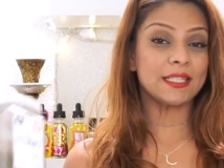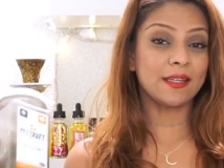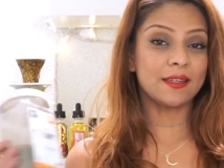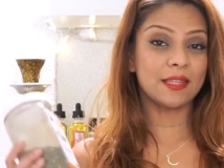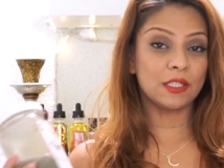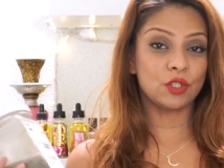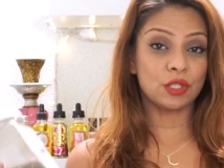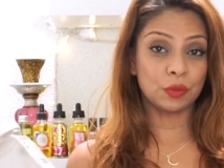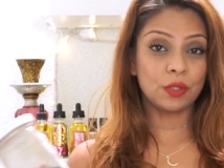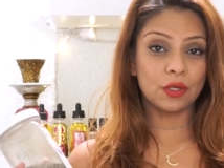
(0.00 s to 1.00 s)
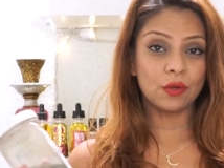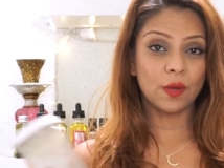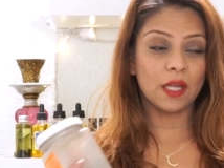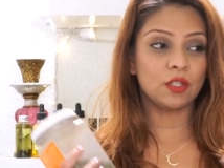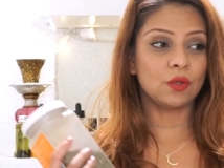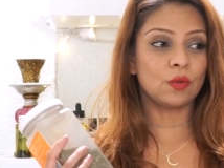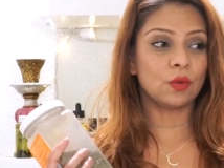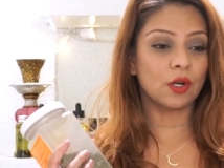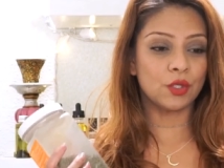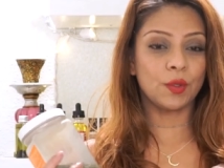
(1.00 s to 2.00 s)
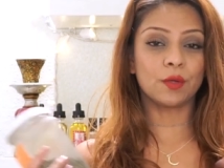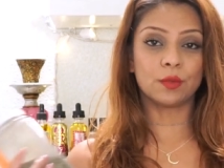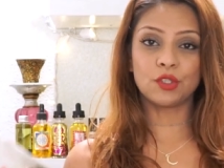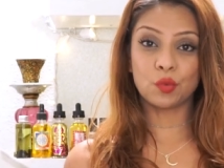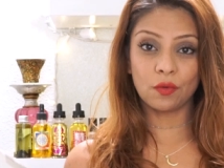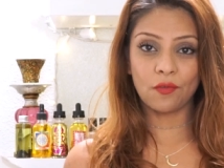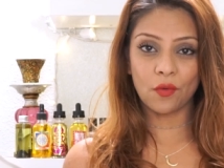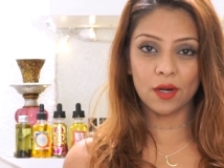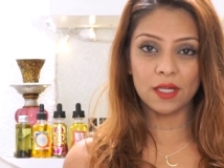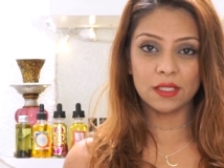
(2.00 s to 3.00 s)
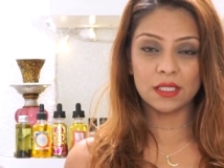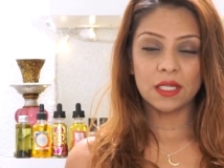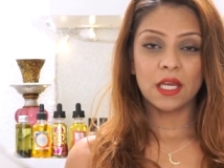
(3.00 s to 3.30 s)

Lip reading: anything to you and you are doing a ritual for it,